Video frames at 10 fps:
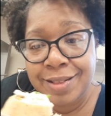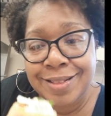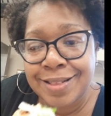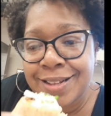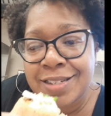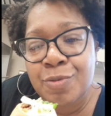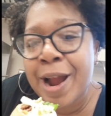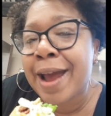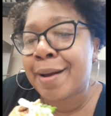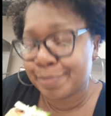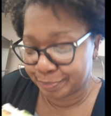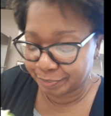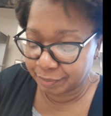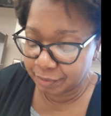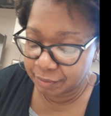This wrap.
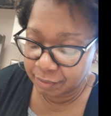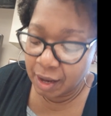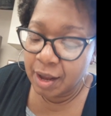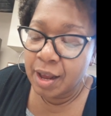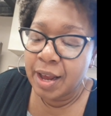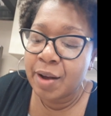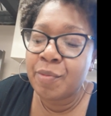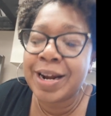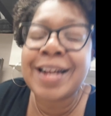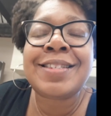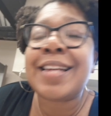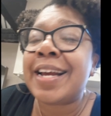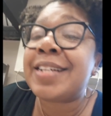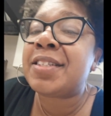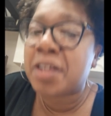When I say
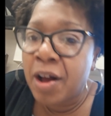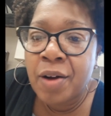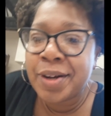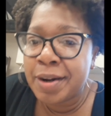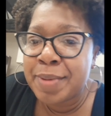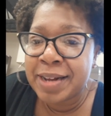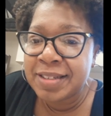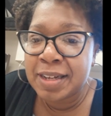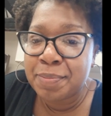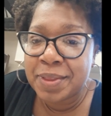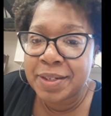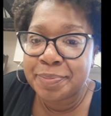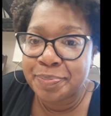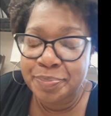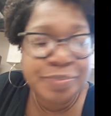it's talking about something,
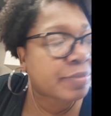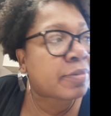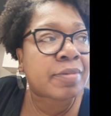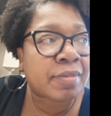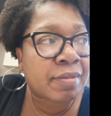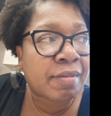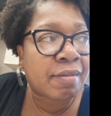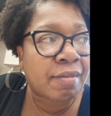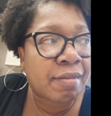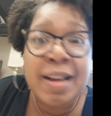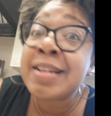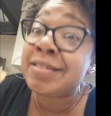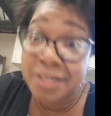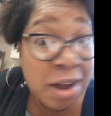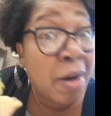it's
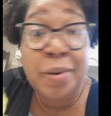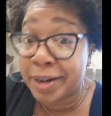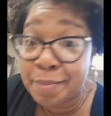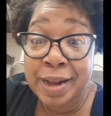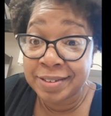talking about